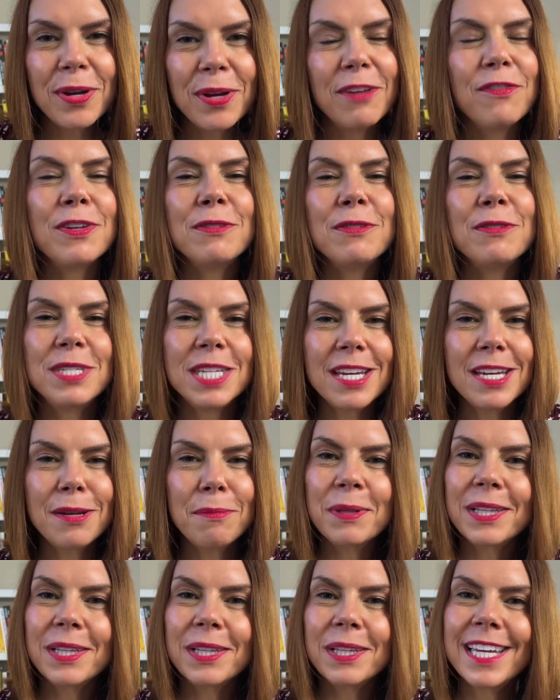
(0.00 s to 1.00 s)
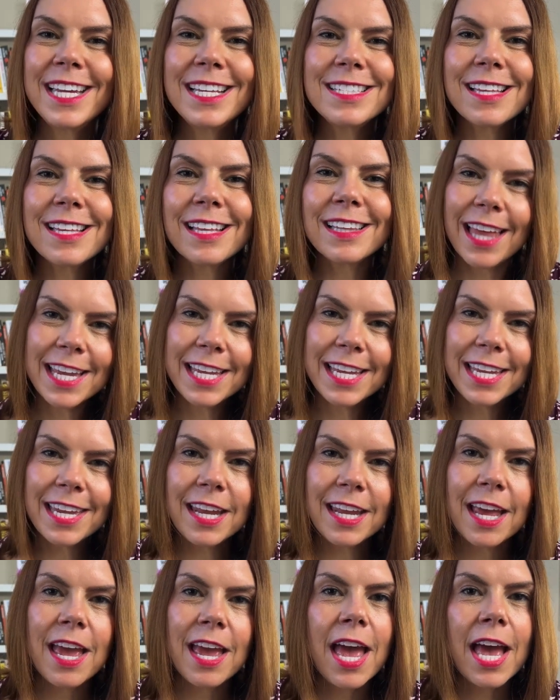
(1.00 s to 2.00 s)
If you did, please like
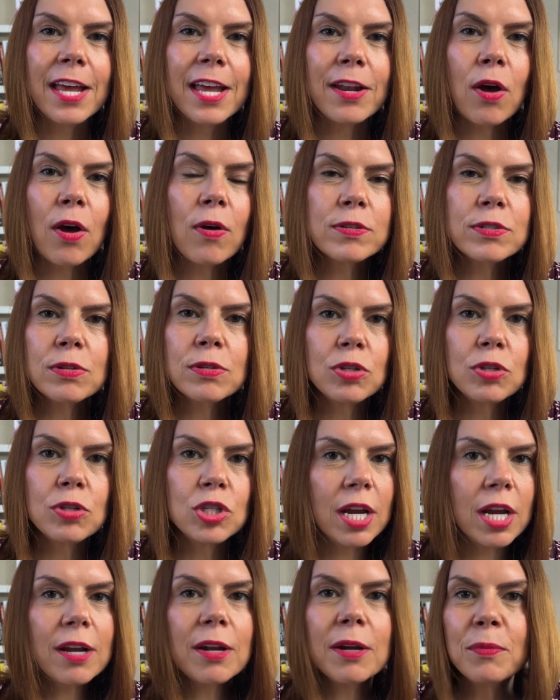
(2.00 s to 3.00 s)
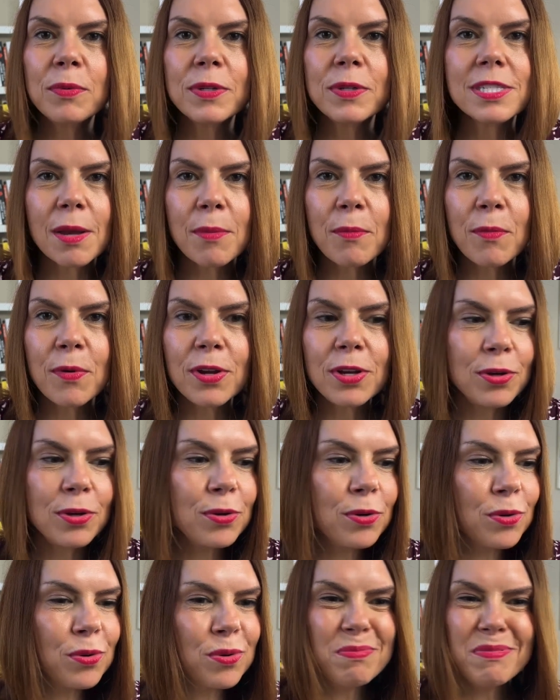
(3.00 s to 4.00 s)
it and also share it with someone
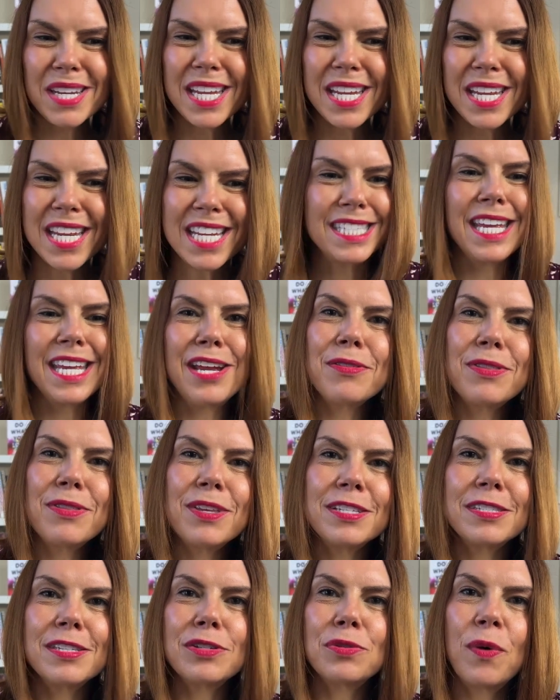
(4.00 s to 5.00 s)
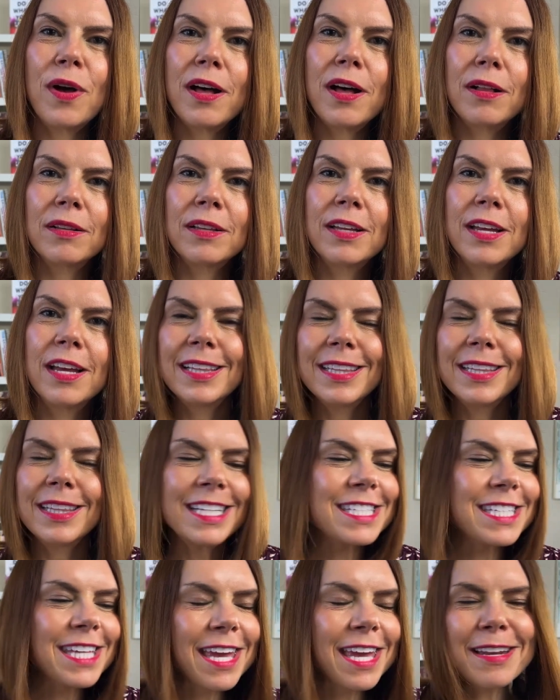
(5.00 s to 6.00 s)
who needs to hear this as well.
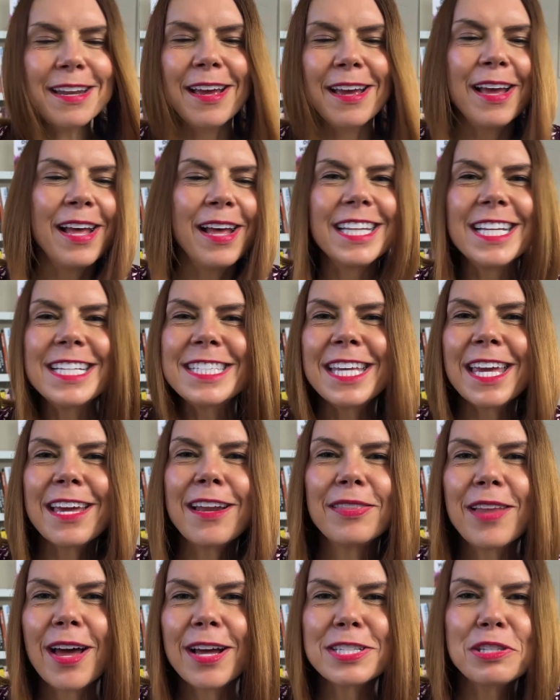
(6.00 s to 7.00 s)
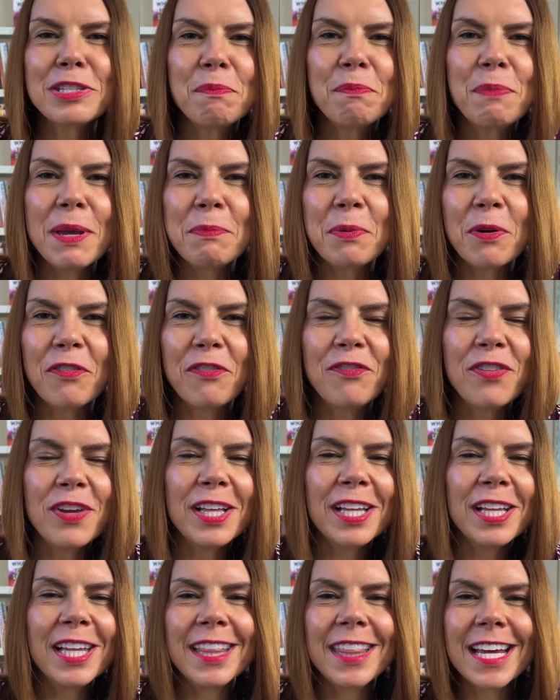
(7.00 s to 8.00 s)
Let's get Let's get lots of people
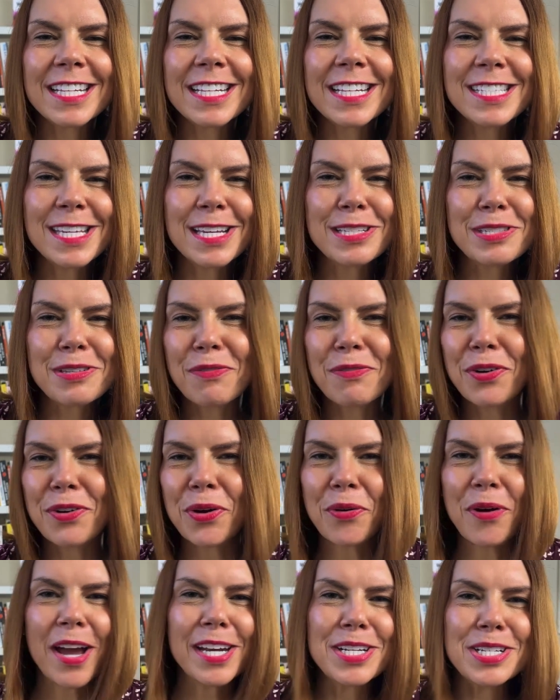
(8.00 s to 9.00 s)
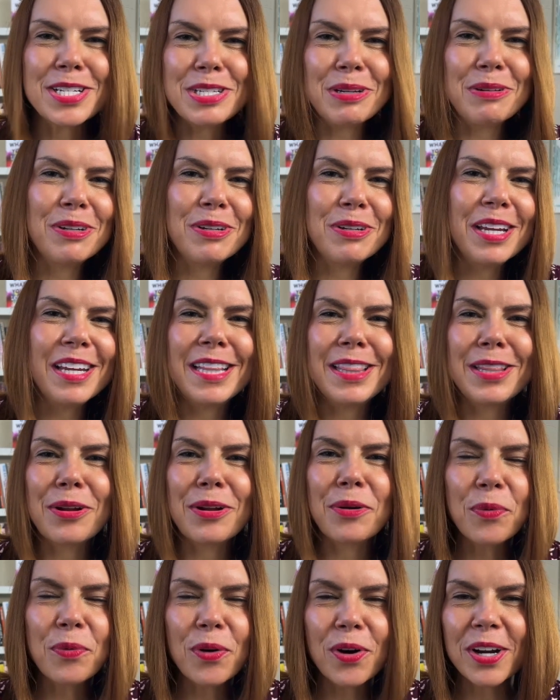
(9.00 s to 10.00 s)
feeling that sense of gratitude in
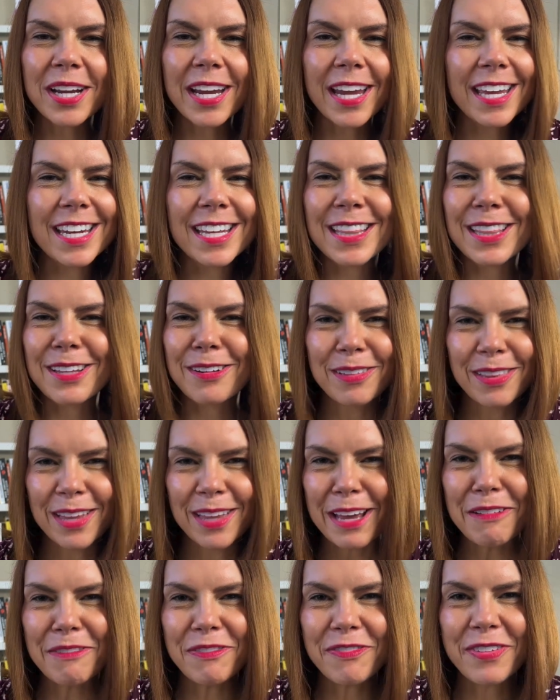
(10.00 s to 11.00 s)
their work and in their life.